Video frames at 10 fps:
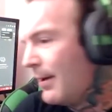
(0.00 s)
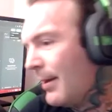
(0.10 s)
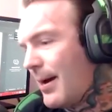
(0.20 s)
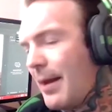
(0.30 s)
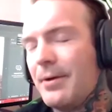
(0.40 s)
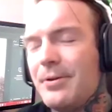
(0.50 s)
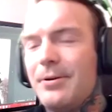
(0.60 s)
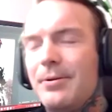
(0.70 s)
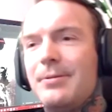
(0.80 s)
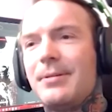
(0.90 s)
the
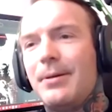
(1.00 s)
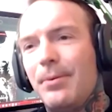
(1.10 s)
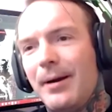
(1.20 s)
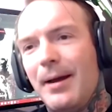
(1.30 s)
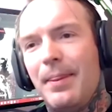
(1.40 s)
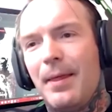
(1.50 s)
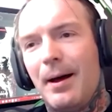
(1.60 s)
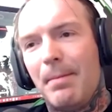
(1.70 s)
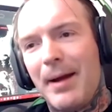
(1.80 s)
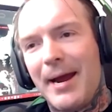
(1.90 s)
dudes who are in
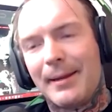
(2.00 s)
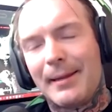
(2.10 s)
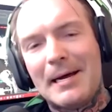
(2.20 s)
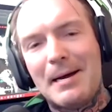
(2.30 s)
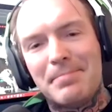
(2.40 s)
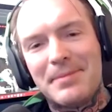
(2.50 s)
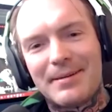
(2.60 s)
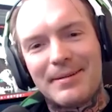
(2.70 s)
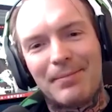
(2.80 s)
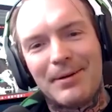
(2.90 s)
the band
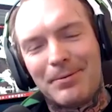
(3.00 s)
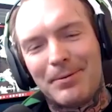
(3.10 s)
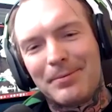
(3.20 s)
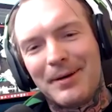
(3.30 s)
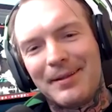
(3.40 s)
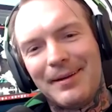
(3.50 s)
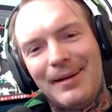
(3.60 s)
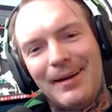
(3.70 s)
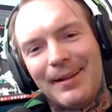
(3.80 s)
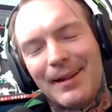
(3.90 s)
Limbs that we toured with
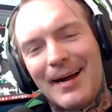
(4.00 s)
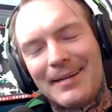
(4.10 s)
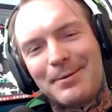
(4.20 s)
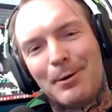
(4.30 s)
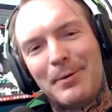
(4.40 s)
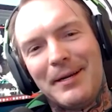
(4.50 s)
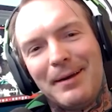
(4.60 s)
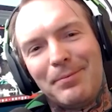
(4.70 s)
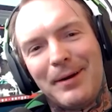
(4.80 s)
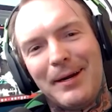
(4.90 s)
the last tour we
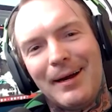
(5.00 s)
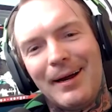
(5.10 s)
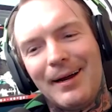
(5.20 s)
did, we